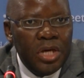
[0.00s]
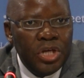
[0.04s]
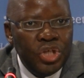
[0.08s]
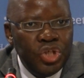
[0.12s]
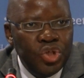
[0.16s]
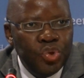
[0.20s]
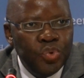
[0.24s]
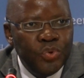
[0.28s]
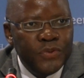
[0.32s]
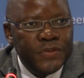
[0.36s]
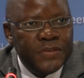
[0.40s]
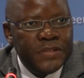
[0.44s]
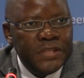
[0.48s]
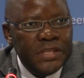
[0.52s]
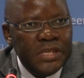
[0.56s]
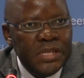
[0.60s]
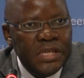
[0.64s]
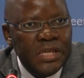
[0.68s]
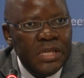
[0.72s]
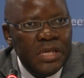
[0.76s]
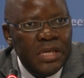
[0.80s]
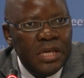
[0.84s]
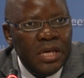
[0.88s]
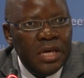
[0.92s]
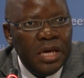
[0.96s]
you
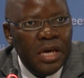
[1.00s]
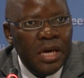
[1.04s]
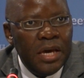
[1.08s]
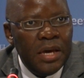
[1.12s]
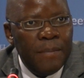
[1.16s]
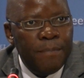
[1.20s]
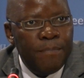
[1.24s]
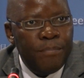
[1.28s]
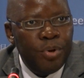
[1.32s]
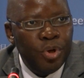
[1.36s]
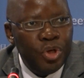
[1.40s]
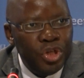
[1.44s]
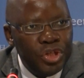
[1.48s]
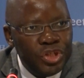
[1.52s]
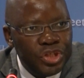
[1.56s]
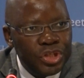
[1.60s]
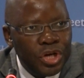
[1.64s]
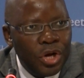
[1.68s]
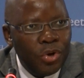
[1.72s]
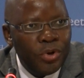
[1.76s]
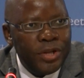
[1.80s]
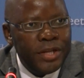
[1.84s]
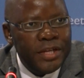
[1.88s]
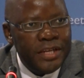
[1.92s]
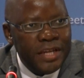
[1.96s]
see
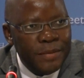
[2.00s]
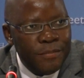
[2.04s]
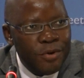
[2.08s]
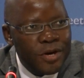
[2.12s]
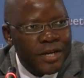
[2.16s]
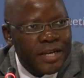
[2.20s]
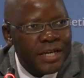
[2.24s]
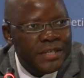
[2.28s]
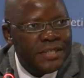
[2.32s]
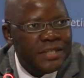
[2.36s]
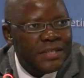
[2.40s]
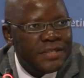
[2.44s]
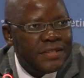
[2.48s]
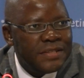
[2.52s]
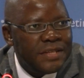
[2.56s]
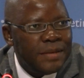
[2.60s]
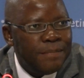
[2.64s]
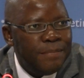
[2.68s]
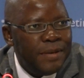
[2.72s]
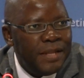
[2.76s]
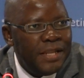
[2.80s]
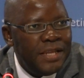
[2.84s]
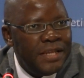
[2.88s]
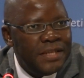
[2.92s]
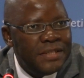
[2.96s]
political and democratic
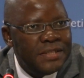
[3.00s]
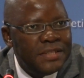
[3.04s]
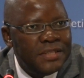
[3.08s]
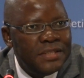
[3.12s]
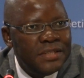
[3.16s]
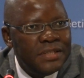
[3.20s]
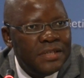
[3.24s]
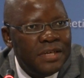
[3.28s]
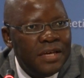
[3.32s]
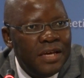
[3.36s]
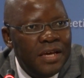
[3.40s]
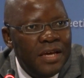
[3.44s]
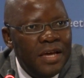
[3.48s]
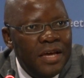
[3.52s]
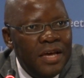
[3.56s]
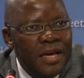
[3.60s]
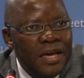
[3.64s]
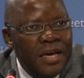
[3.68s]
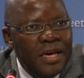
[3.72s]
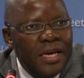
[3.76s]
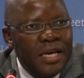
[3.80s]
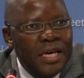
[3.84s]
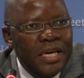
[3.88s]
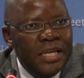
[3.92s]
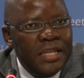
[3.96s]
stability
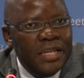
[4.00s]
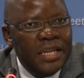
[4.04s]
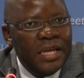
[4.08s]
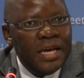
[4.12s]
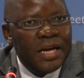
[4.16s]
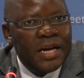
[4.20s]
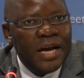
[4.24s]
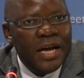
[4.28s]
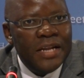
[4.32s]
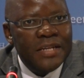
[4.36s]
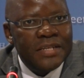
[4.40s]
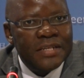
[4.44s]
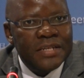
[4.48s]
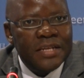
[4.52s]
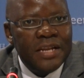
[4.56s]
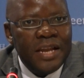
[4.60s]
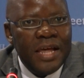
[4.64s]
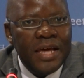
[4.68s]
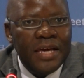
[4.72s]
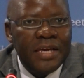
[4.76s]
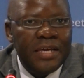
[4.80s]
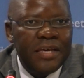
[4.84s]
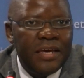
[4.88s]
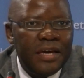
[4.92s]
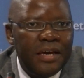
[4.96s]
in a country
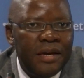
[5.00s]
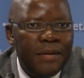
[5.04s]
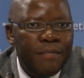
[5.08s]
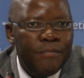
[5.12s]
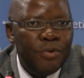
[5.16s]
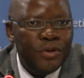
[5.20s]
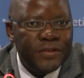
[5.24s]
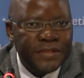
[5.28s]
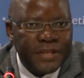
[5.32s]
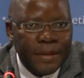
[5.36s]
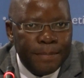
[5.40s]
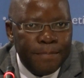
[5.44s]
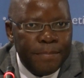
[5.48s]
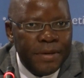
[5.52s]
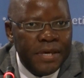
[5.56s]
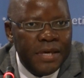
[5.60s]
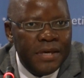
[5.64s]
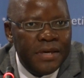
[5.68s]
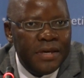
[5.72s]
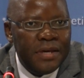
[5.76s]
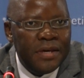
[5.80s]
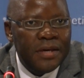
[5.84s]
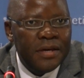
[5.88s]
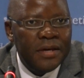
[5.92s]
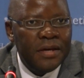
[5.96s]
like
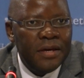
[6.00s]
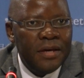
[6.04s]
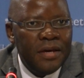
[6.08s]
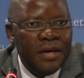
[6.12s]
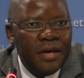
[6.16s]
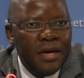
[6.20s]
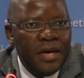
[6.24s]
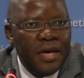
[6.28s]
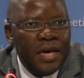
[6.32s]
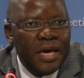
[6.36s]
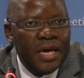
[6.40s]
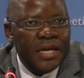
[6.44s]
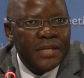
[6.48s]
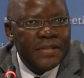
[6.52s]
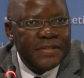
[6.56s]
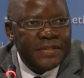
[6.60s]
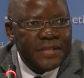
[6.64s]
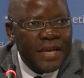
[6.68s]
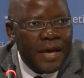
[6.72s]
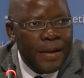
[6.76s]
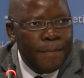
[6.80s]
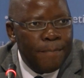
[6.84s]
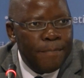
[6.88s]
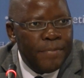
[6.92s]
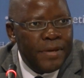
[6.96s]
Mozambique,
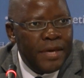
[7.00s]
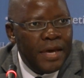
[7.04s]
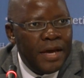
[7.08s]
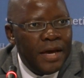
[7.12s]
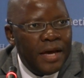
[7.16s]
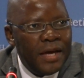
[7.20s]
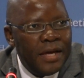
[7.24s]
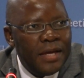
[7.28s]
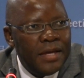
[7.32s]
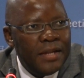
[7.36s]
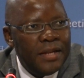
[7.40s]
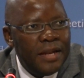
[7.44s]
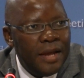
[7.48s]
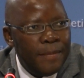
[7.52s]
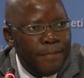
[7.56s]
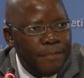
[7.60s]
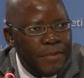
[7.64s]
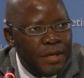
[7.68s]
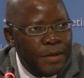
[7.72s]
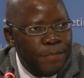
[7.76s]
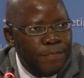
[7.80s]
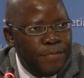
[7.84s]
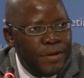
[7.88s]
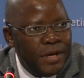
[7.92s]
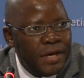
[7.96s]
Zambia,
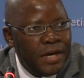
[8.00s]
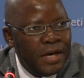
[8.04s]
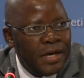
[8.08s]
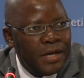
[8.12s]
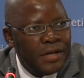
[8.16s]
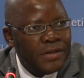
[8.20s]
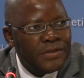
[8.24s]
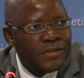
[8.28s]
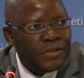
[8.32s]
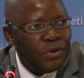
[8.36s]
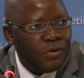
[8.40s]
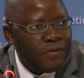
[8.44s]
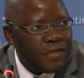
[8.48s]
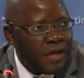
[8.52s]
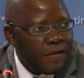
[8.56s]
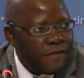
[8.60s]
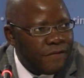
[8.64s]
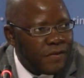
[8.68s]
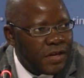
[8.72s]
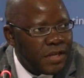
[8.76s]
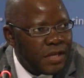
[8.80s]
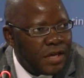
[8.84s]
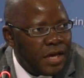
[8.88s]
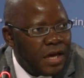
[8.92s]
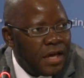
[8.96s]
Namibia, South
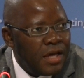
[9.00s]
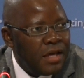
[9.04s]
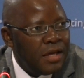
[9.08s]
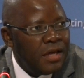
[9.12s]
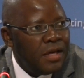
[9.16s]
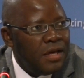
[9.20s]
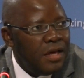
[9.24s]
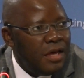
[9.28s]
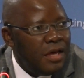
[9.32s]
Africa,